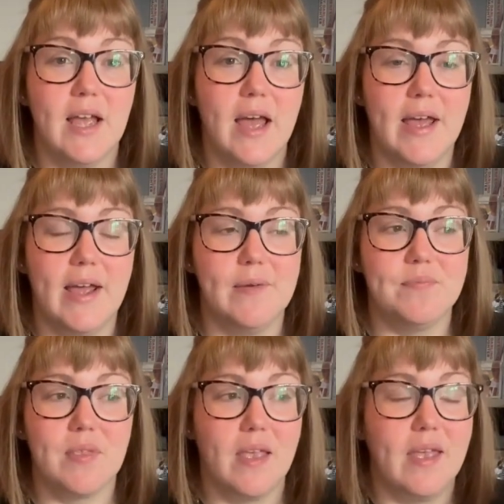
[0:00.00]

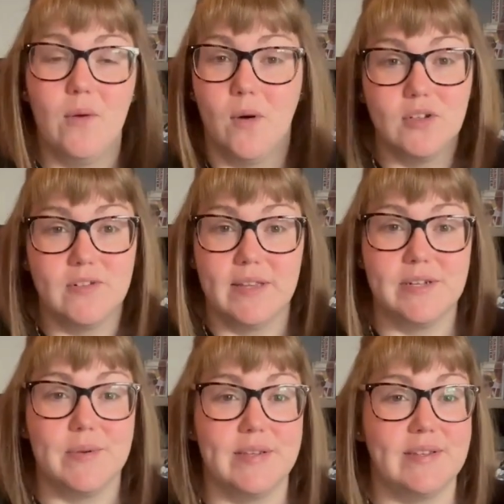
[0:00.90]
It was really
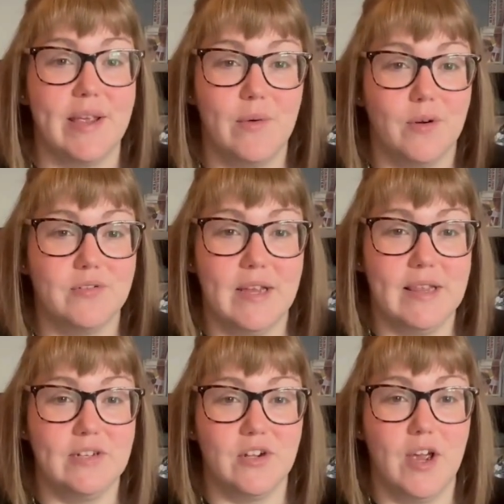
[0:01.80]
twisted, it was
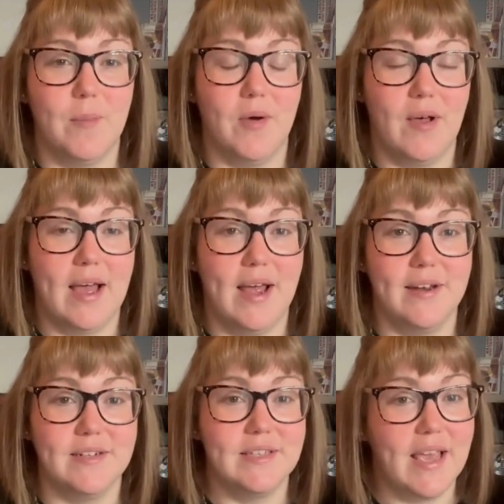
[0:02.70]
really enjoyable,
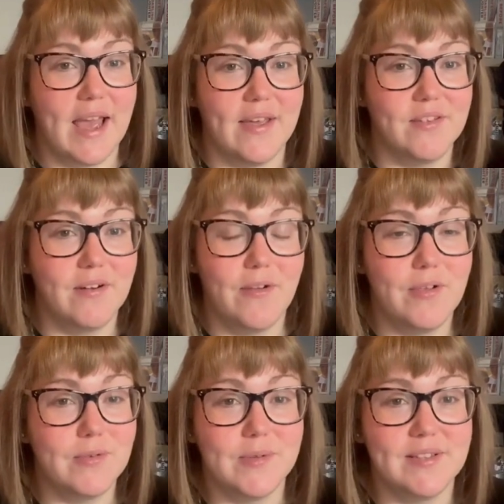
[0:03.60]
and yeah, there are a
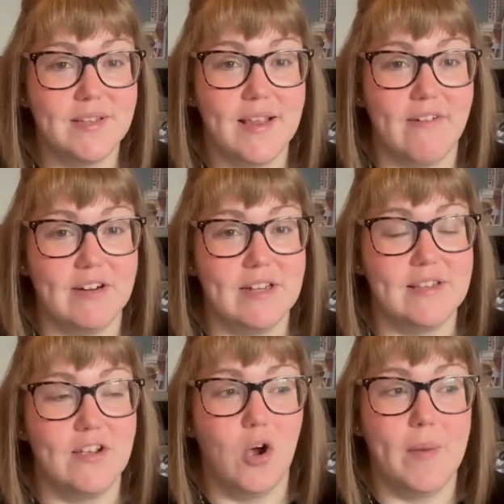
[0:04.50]
few twists in there I didn't
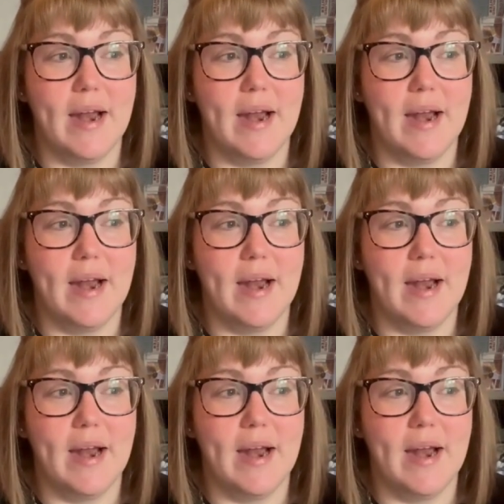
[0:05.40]
see coming.